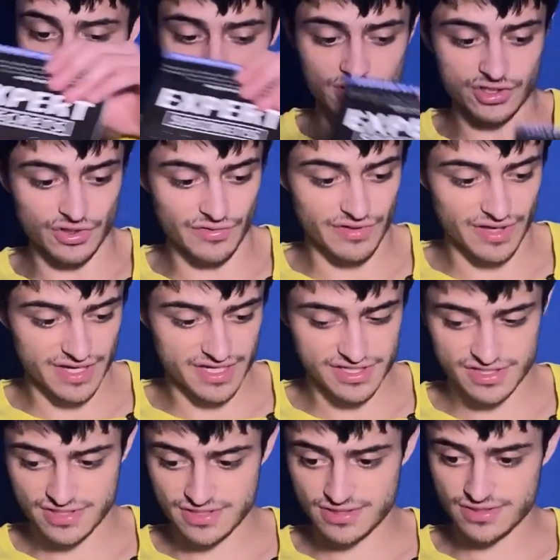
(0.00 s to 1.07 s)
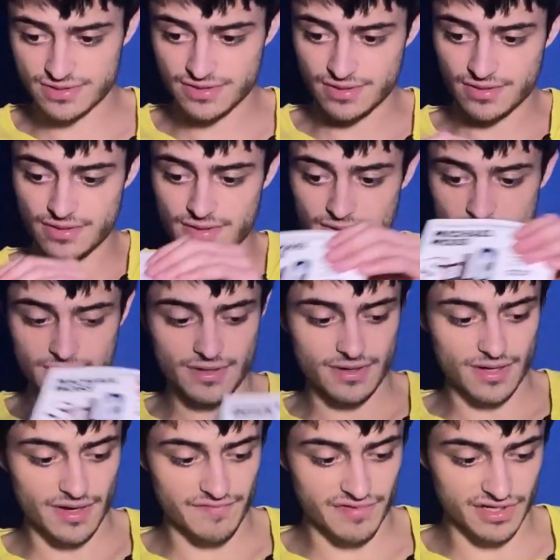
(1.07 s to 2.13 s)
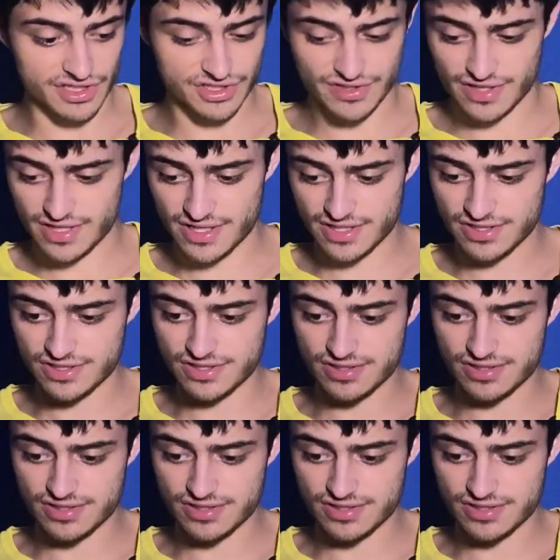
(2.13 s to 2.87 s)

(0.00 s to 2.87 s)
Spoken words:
So this, finish this,